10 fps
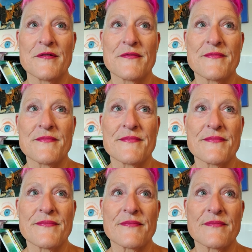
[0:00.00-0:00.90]

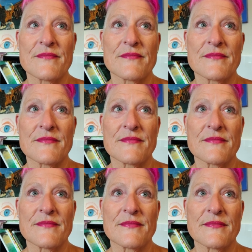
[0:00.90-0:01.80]

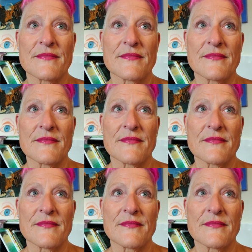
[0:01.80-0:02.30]
(no one is talking)